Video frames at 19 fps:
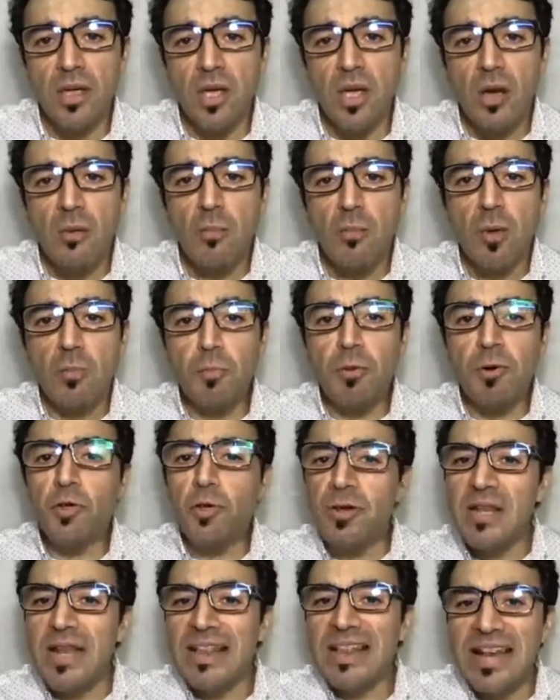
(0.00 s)
But
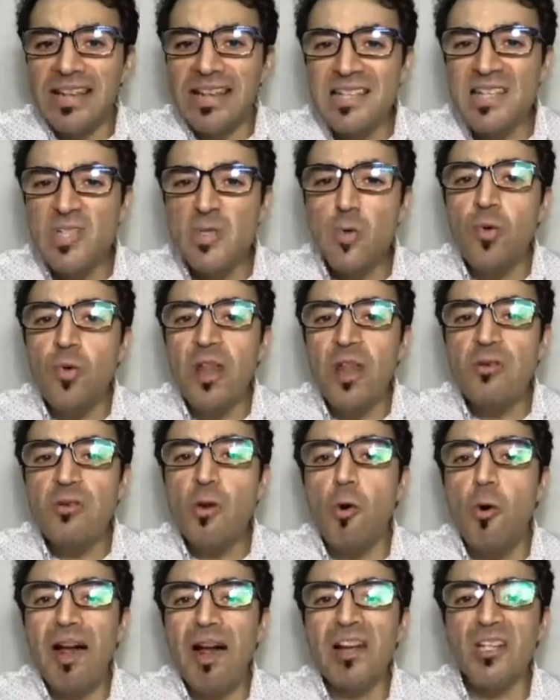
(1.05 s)
peritoneal dialysis will
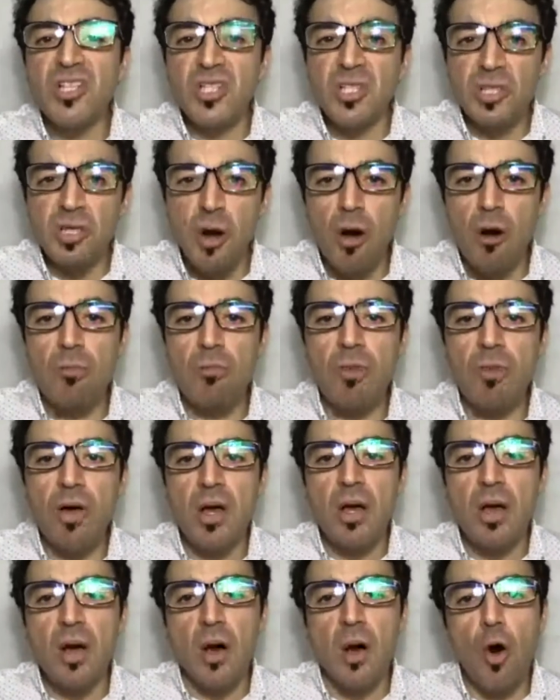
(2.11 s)
require some
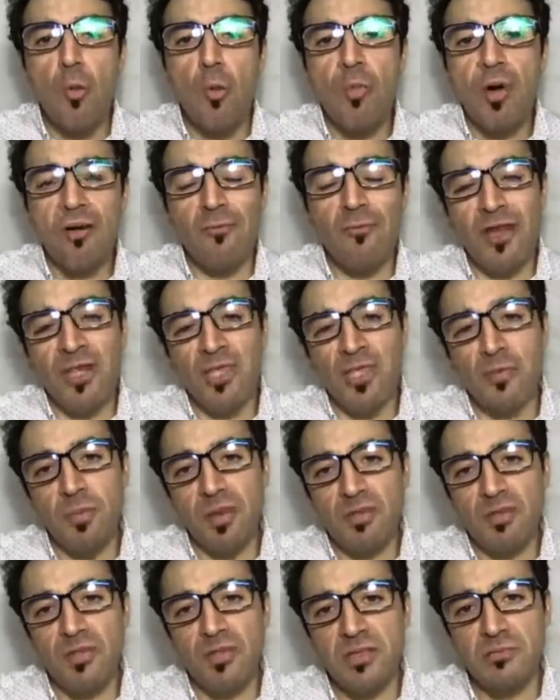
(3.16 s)
home
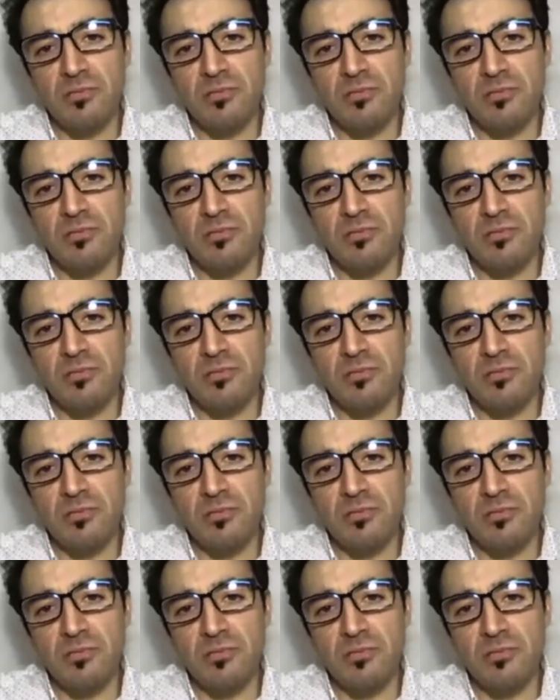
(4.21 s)
arrangements.